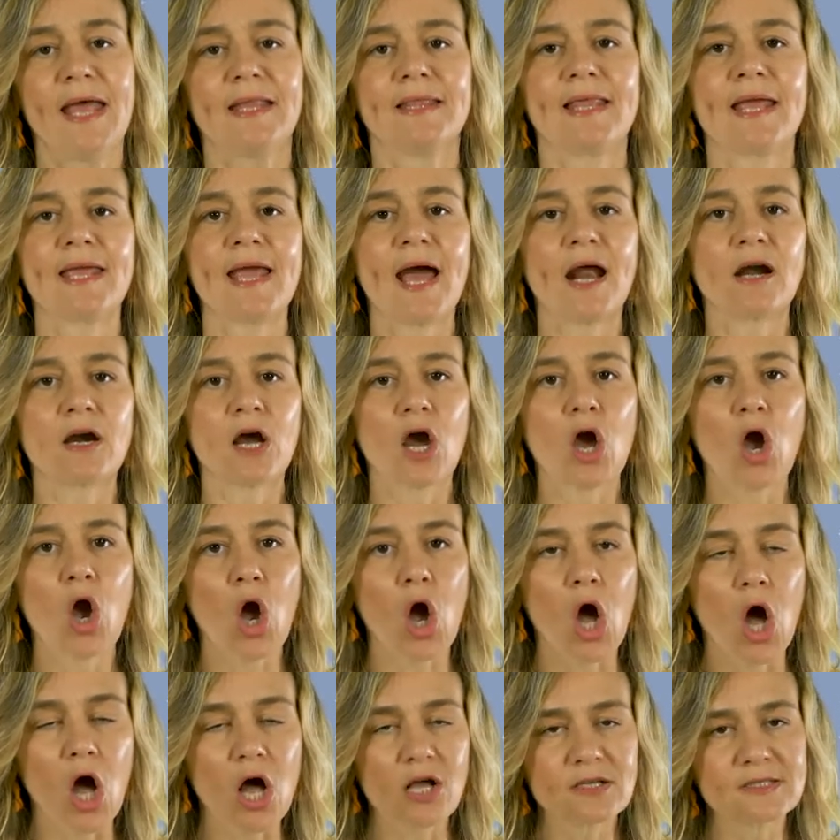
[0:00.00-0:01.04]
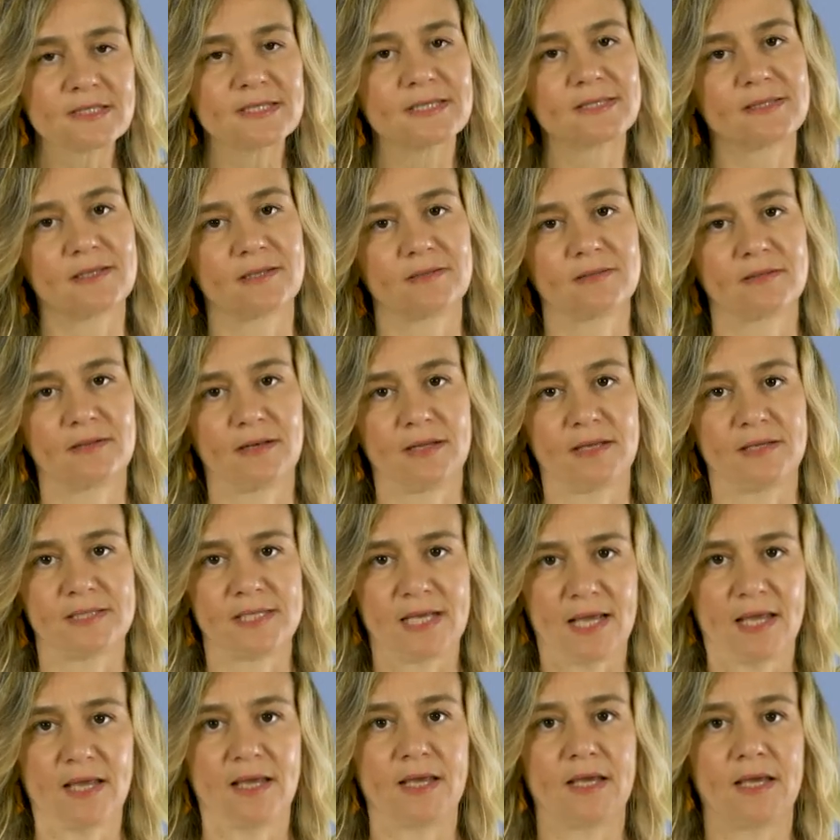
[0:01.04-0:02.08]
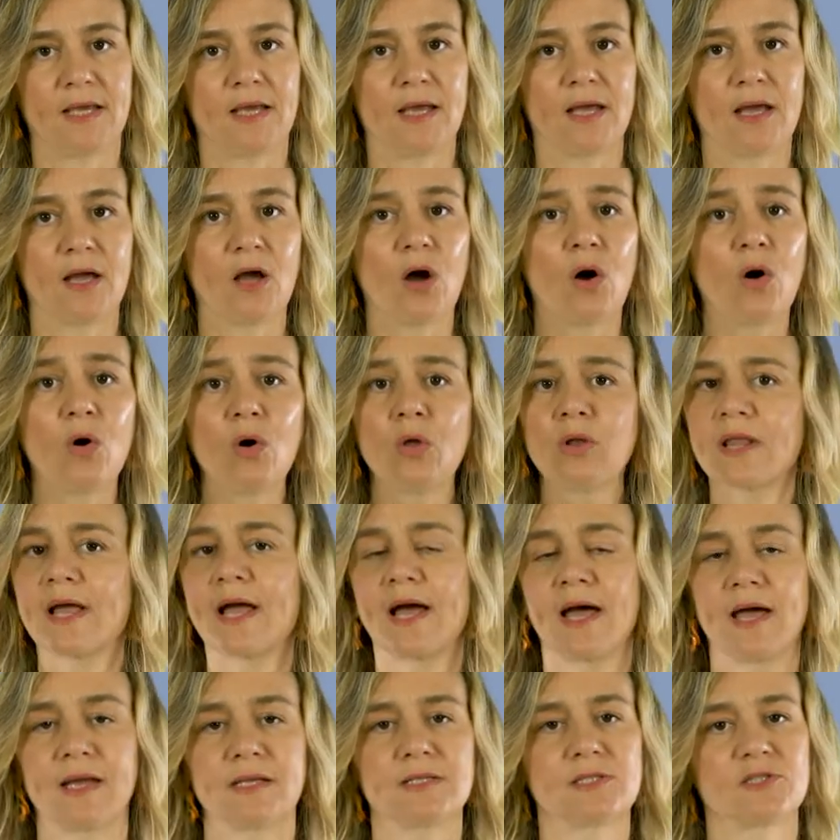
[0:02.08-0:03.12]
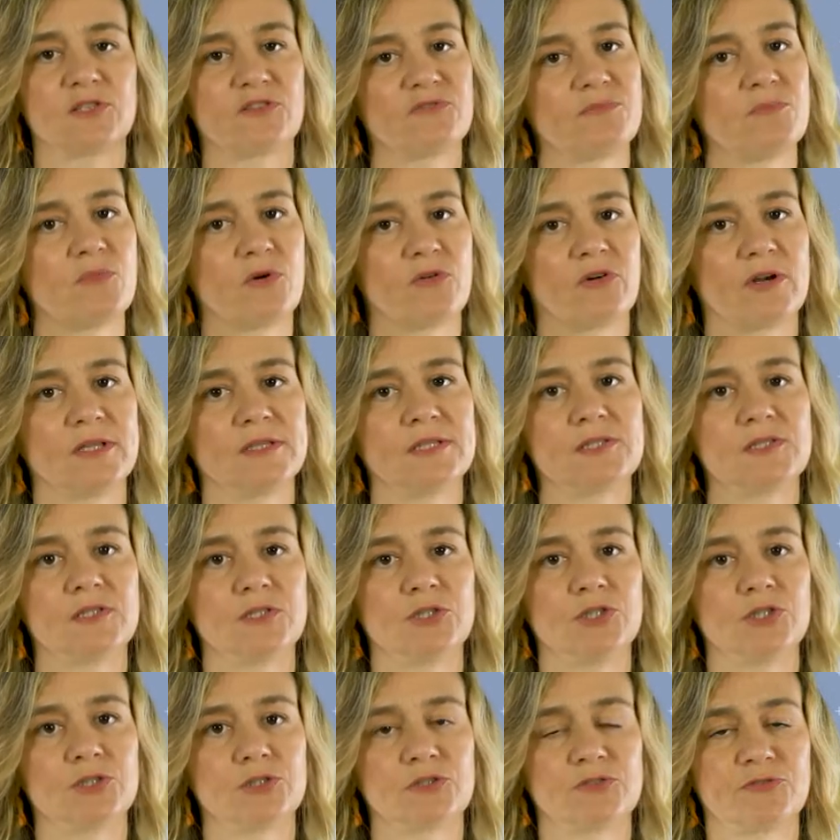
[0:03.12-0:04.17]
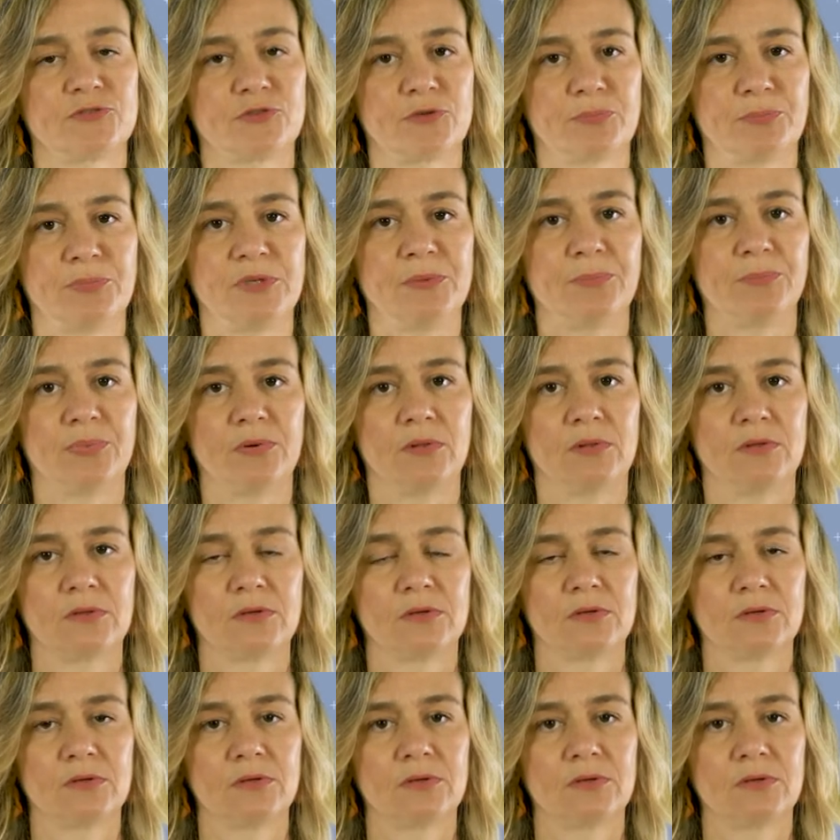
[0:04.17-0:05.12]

They are constantly taking all kinds of moral decisions for people.